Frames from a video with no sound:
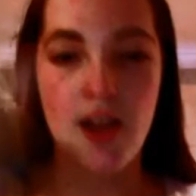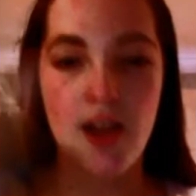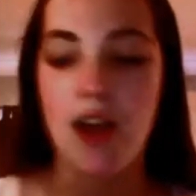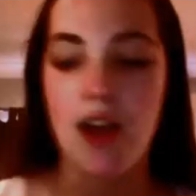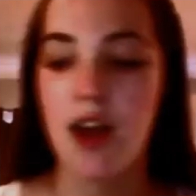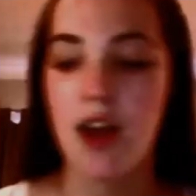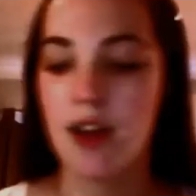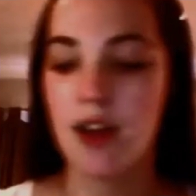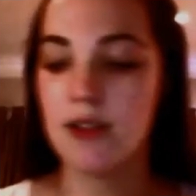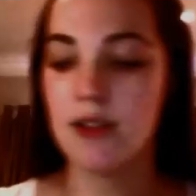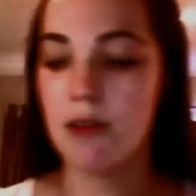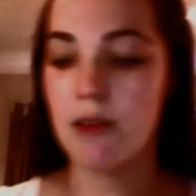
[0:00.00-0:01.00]
And
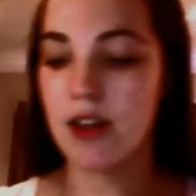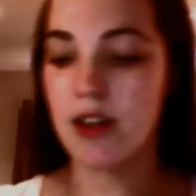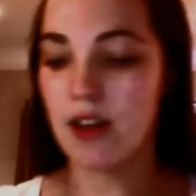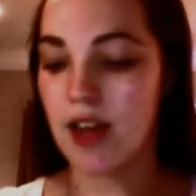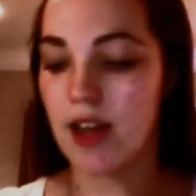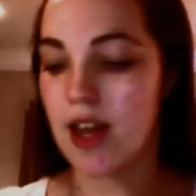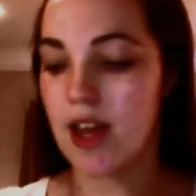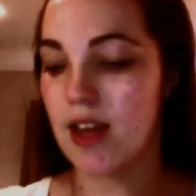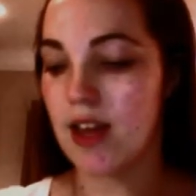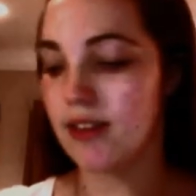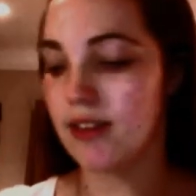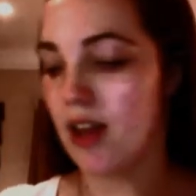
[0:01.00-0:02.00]
my colour is
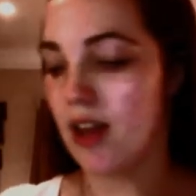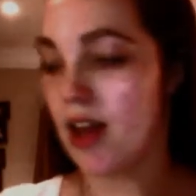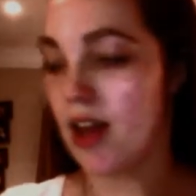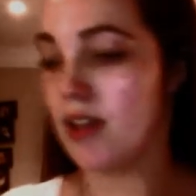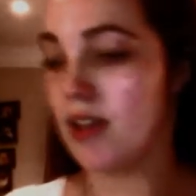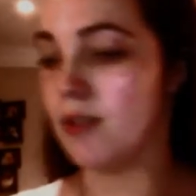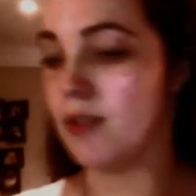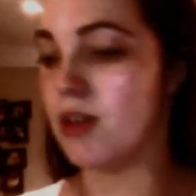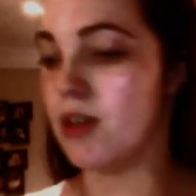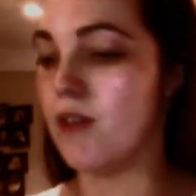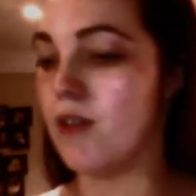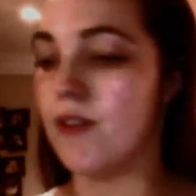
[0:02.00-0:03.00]

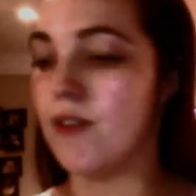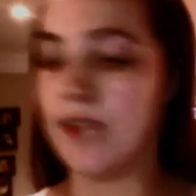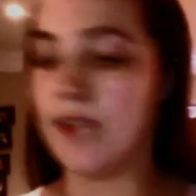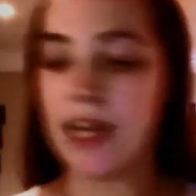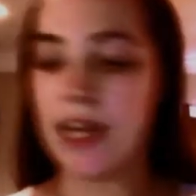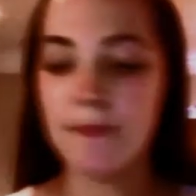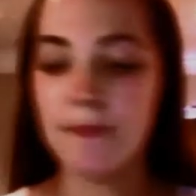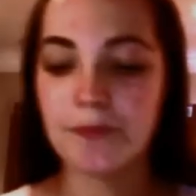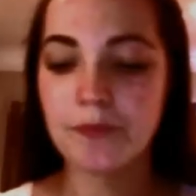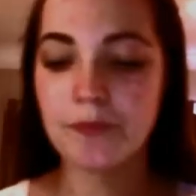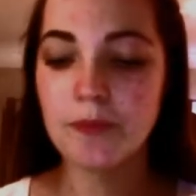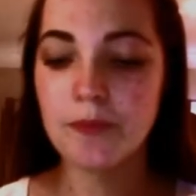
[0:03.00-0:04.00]
NW15. So
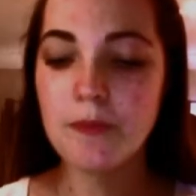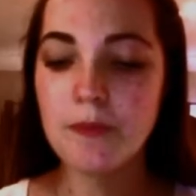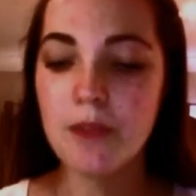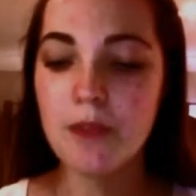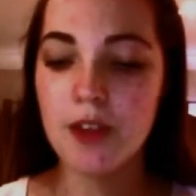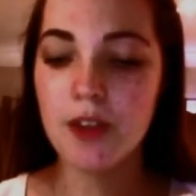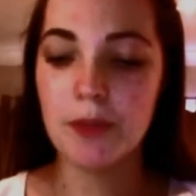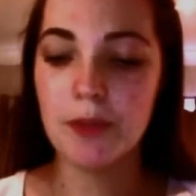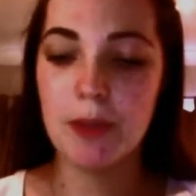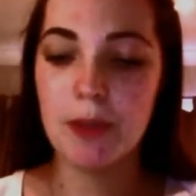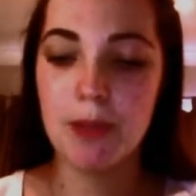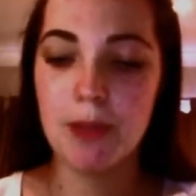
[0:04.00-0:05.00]
I'm just going to
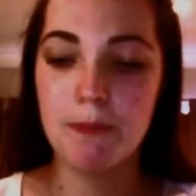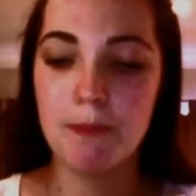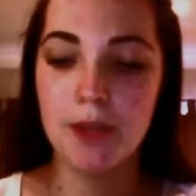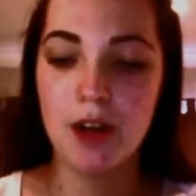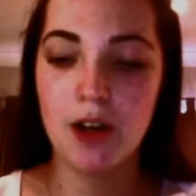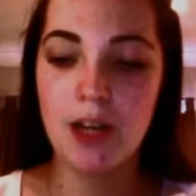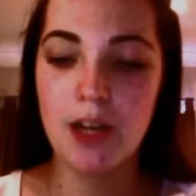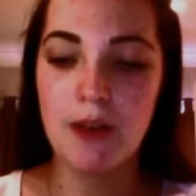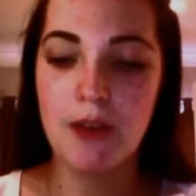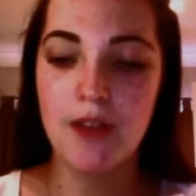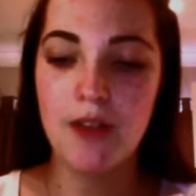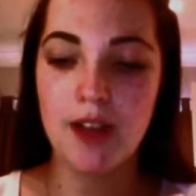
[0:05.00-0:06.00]
put a tiny bit of
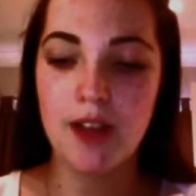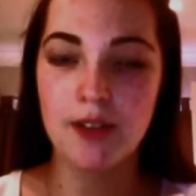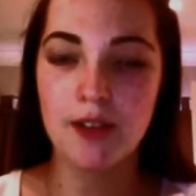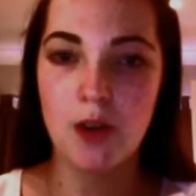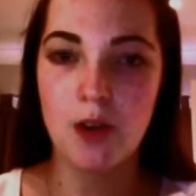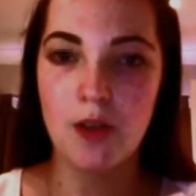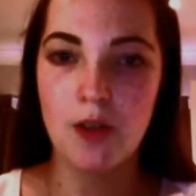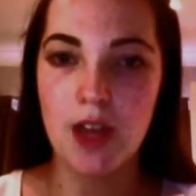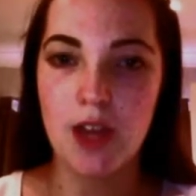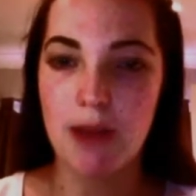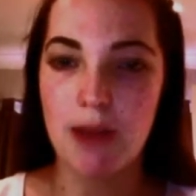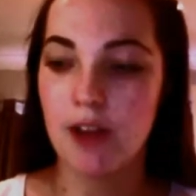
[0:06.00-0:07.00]
this on the
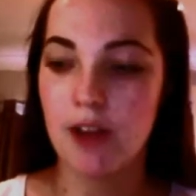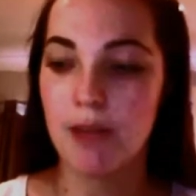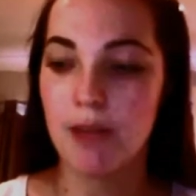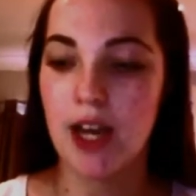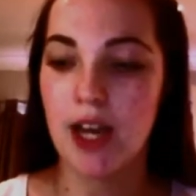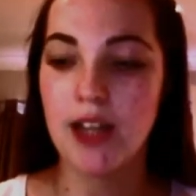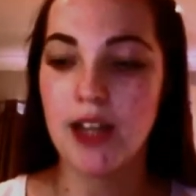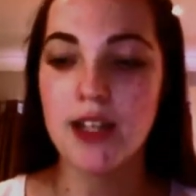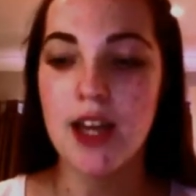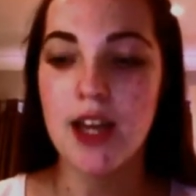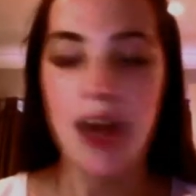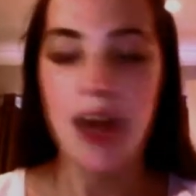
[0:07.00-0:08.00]
back of my hand,
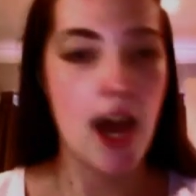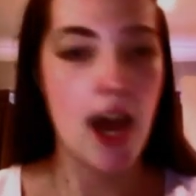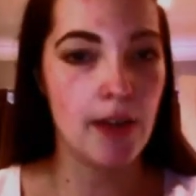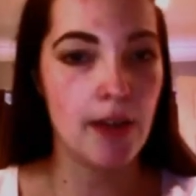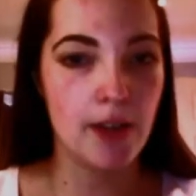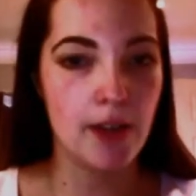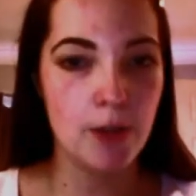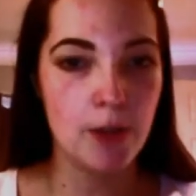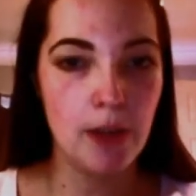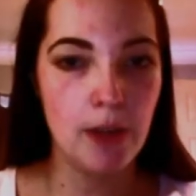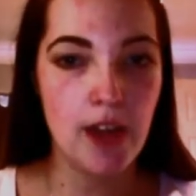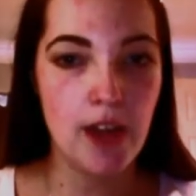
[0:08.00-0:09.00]
and I'm going to
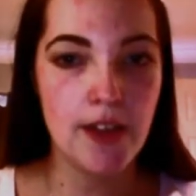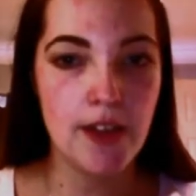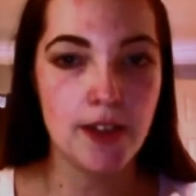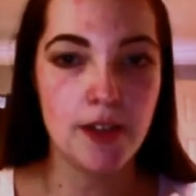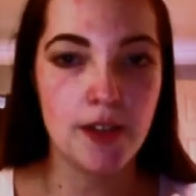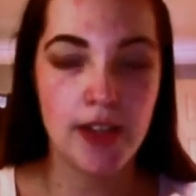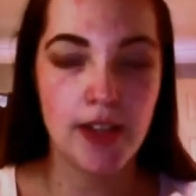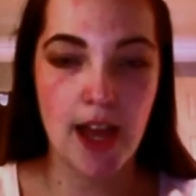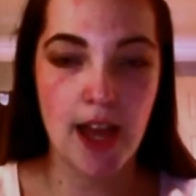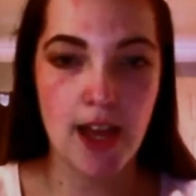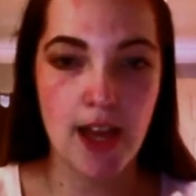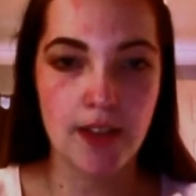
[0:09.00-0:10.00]
apply this using
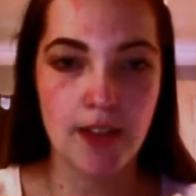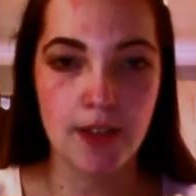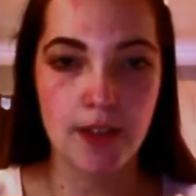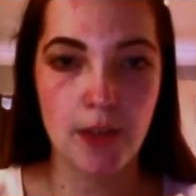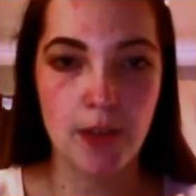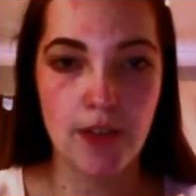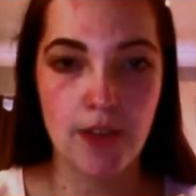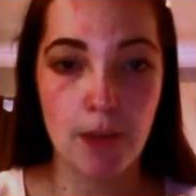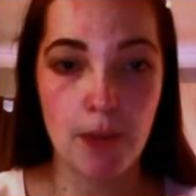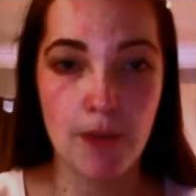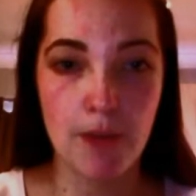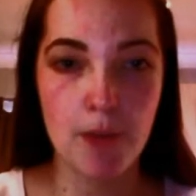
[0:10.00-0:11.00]
a Zoeva
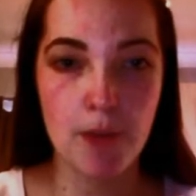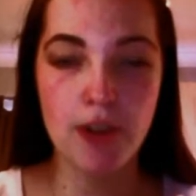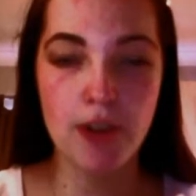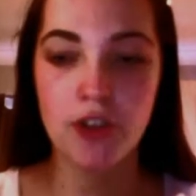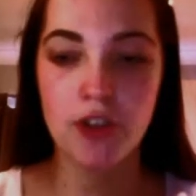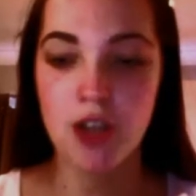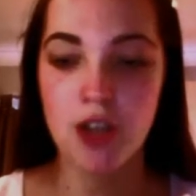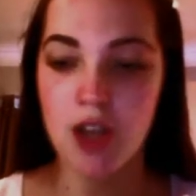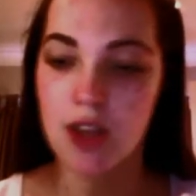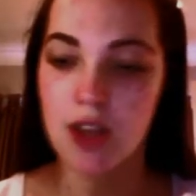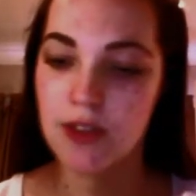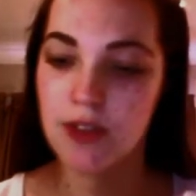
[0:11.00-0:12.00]
buffer brush,
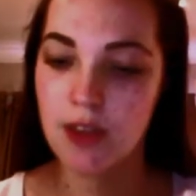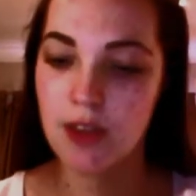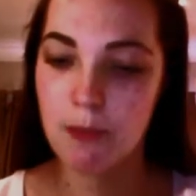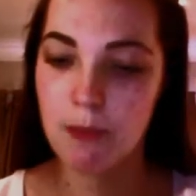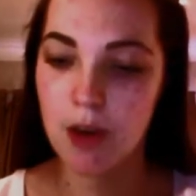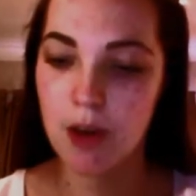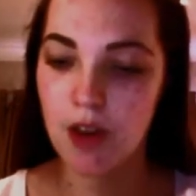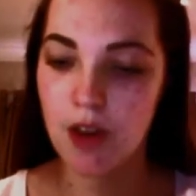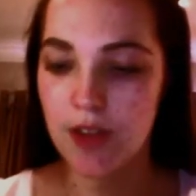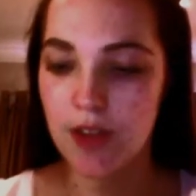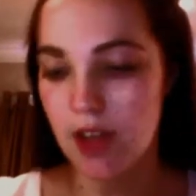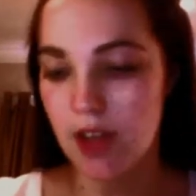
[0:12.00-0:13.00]
number, I
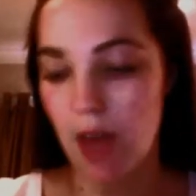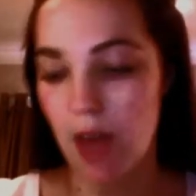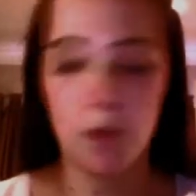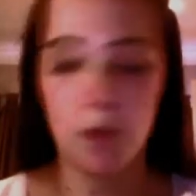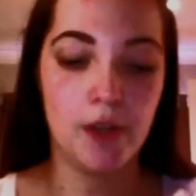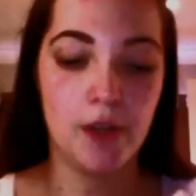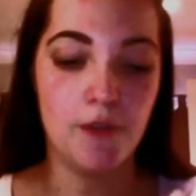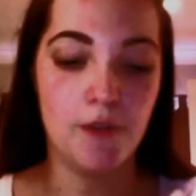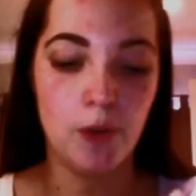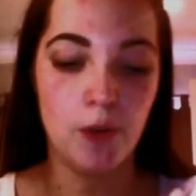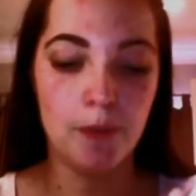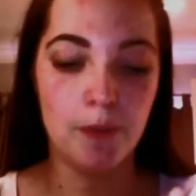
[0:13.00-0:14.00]
think, yeah, 104.